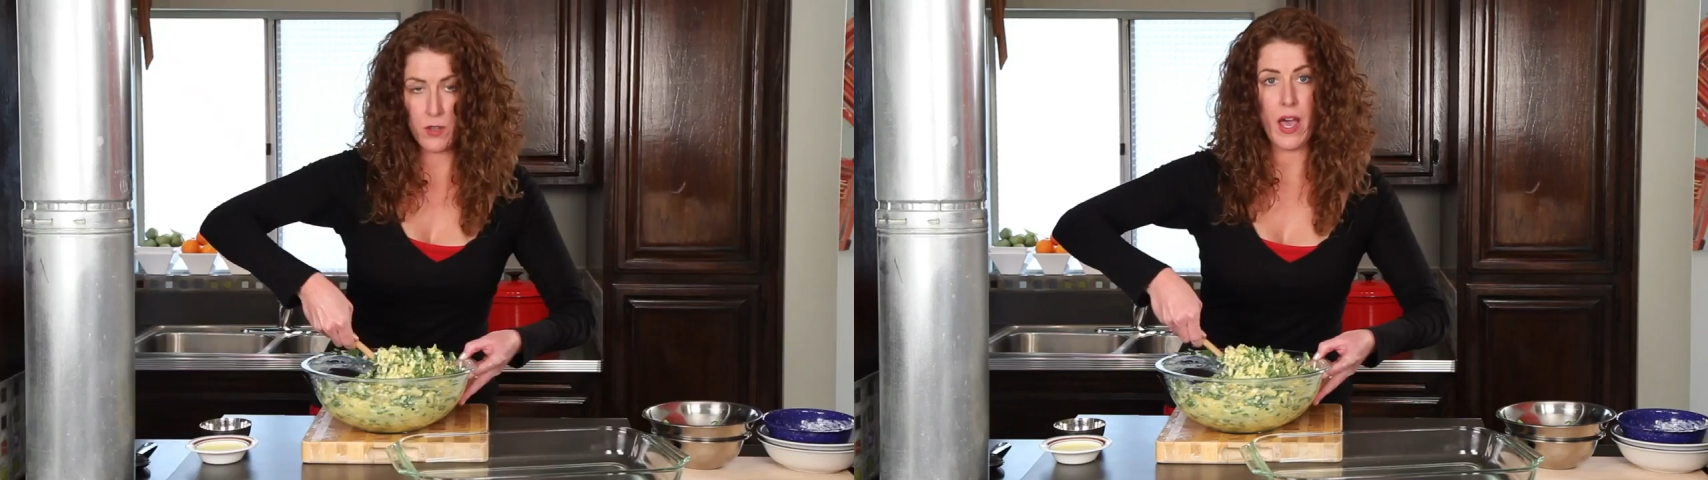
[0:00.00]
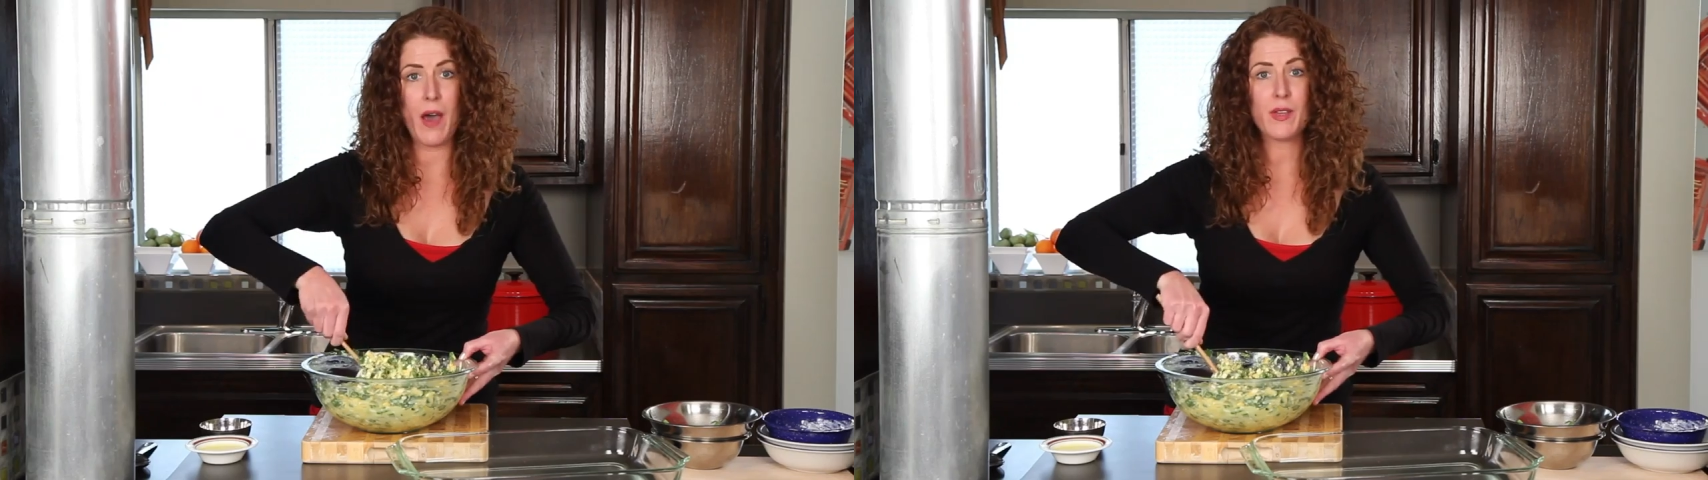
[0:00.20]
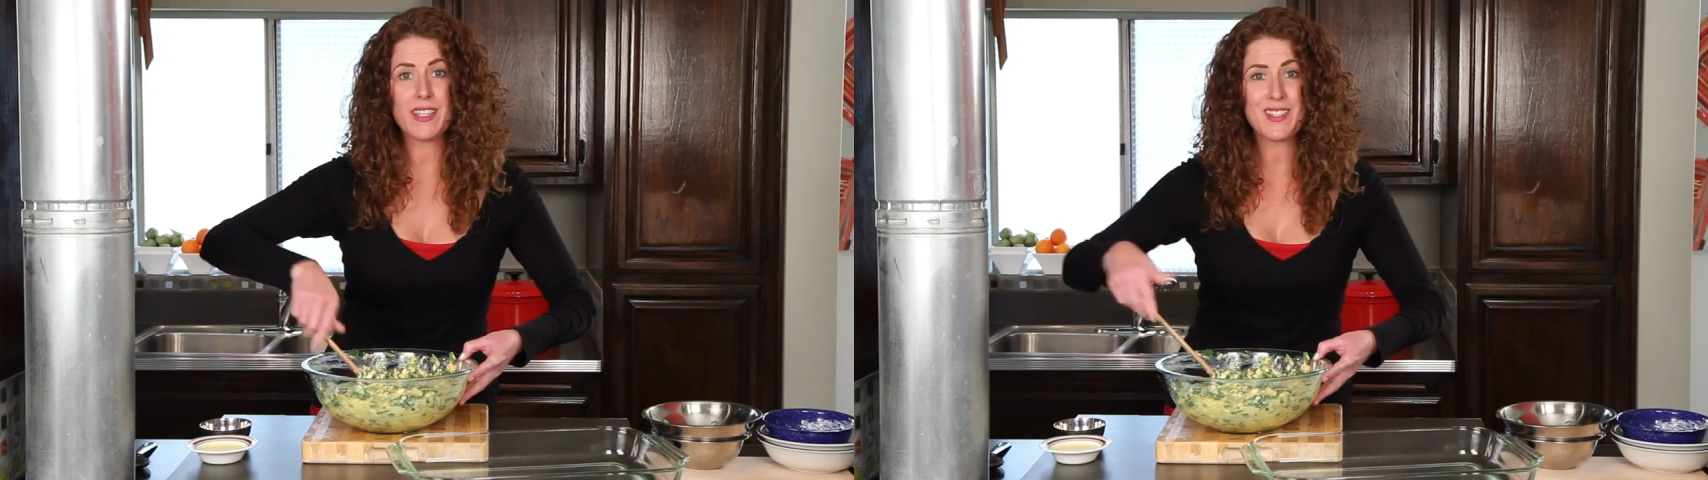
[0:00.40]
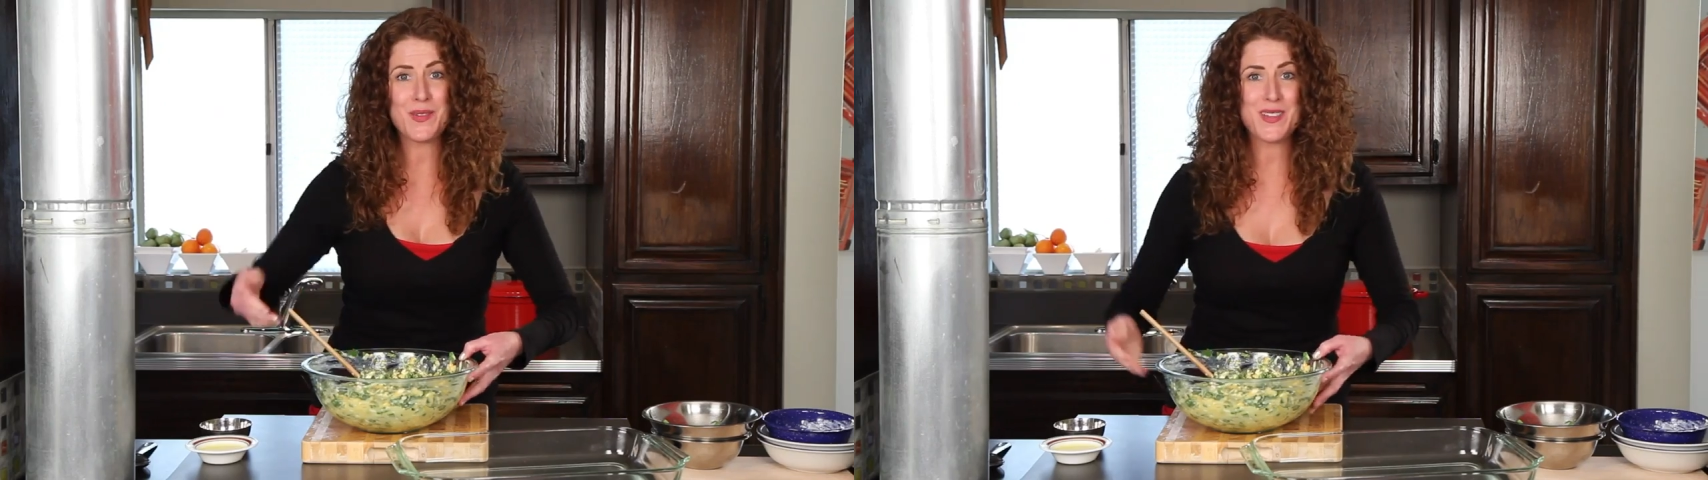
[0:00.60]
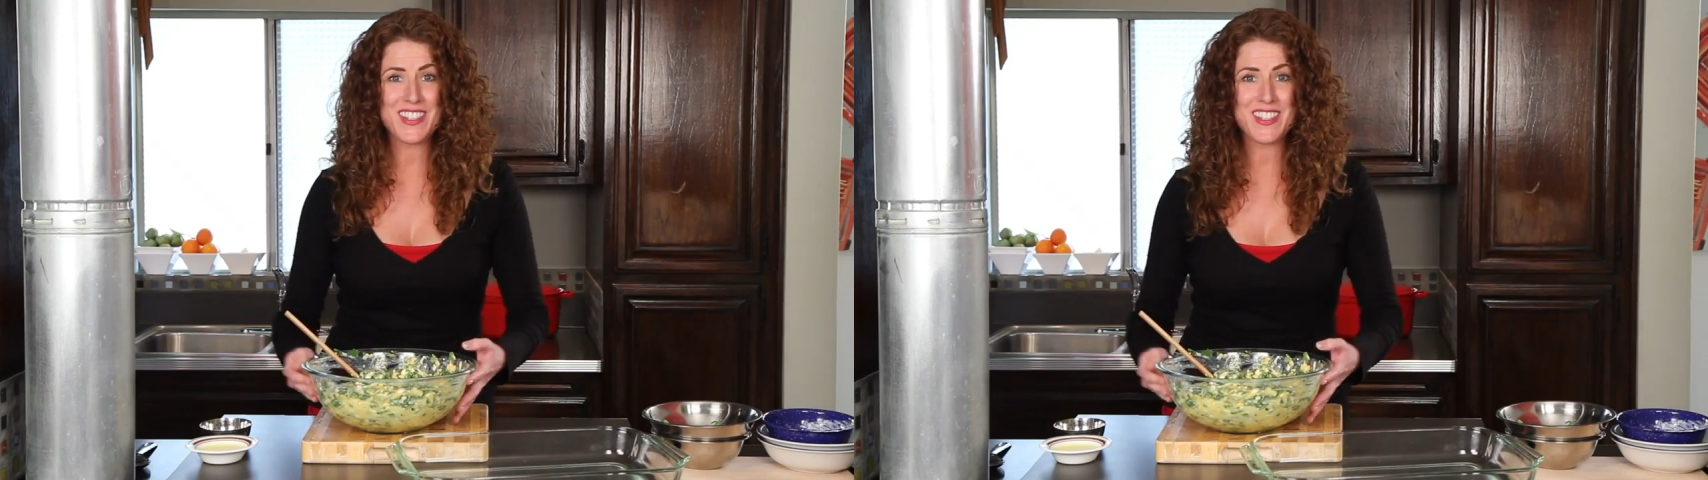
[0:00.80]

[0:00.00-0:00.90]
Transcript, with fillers: So how easy was